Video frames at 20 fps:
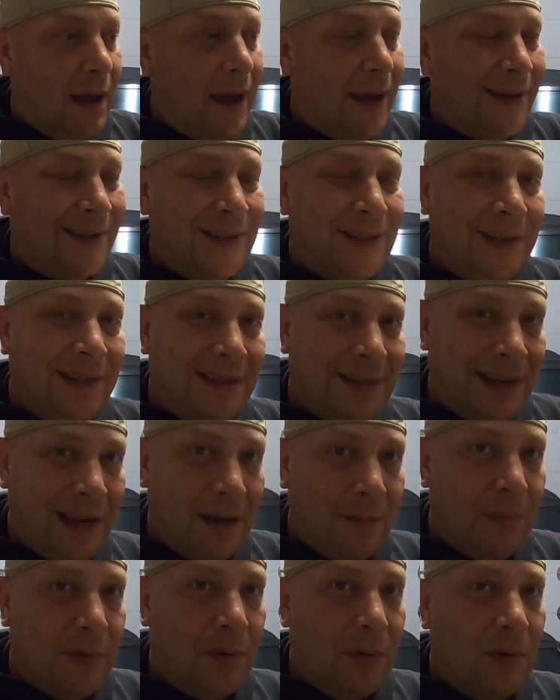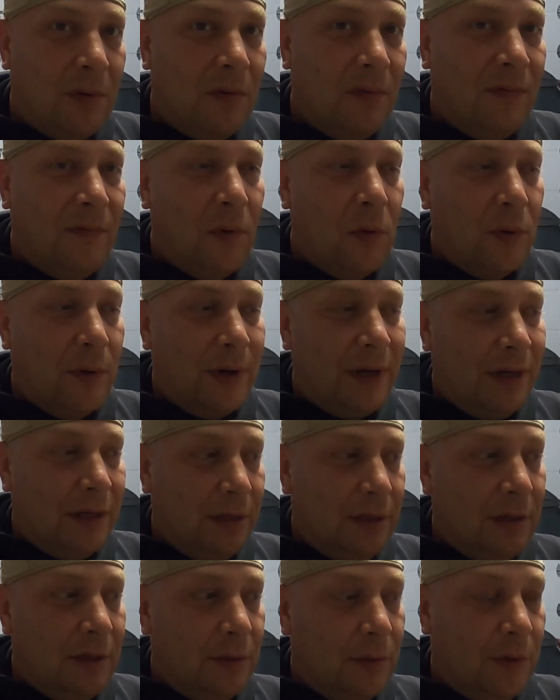as an example for
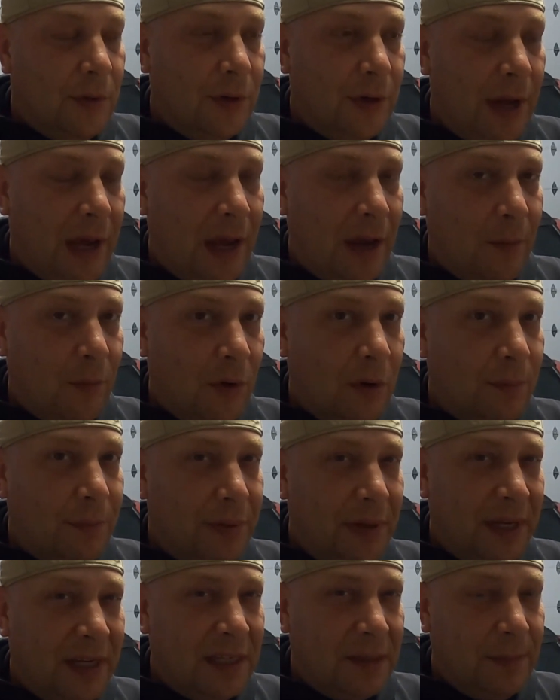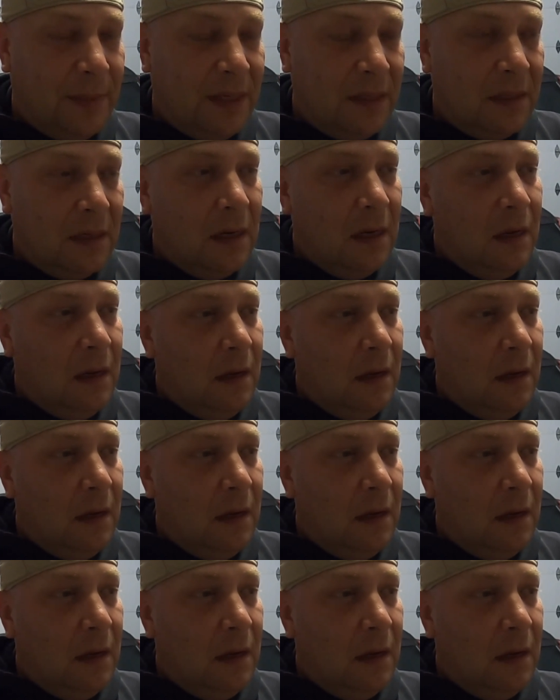interior camera placement